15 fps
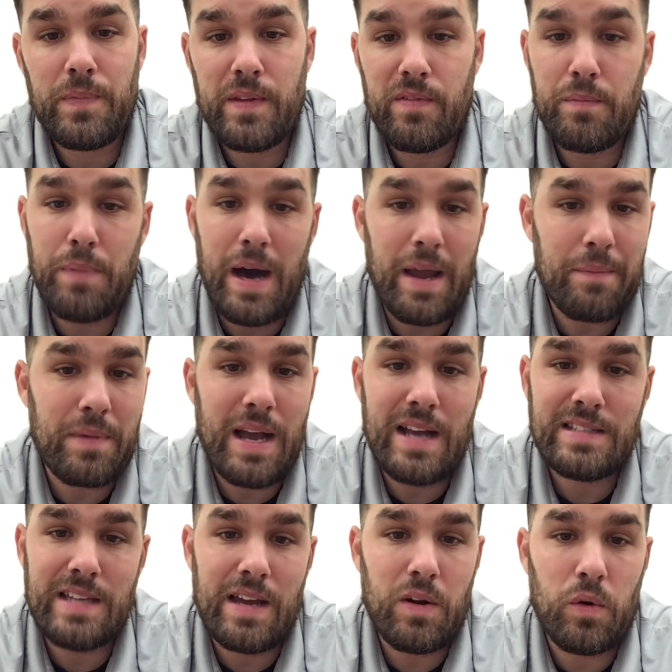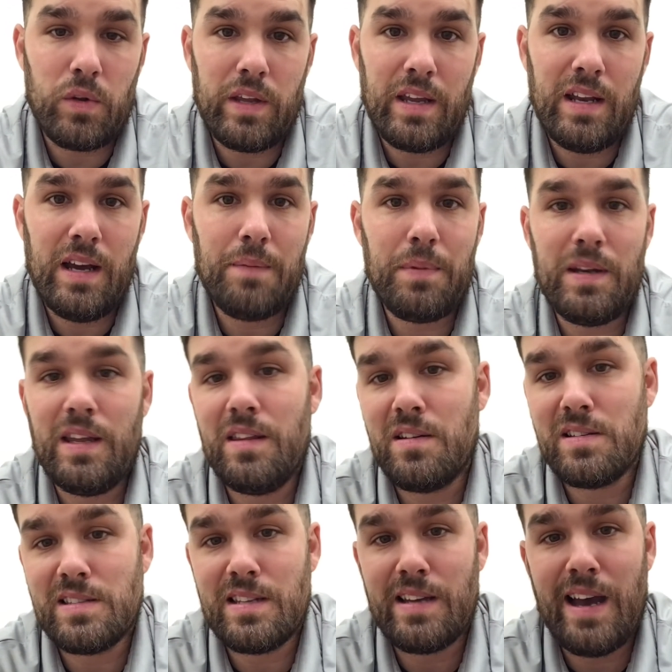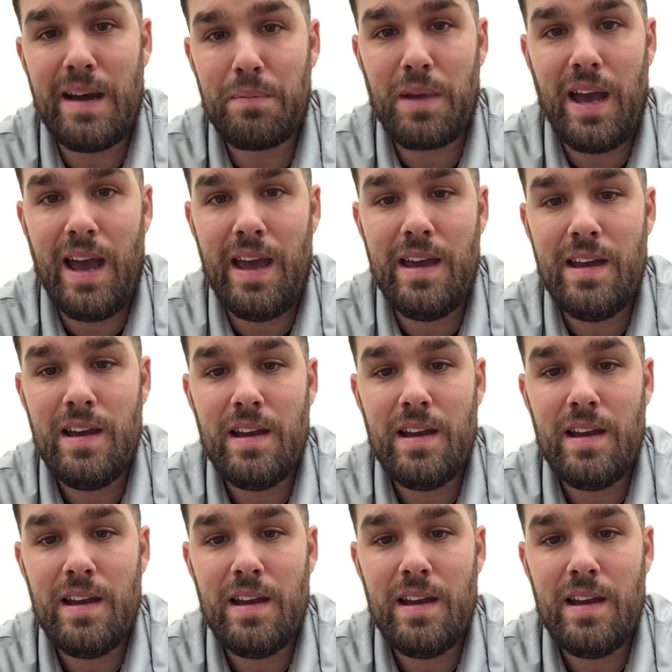If the bottom guy's not holding it up, and neither is the top guy,